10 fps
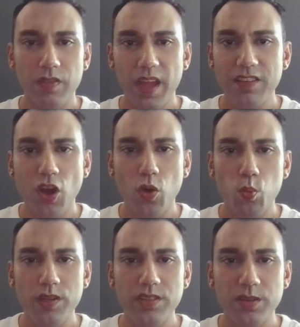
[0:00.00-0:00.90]
They don't
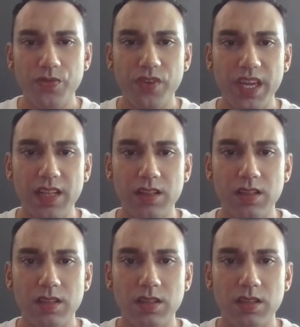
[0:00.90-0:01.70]
want to feel.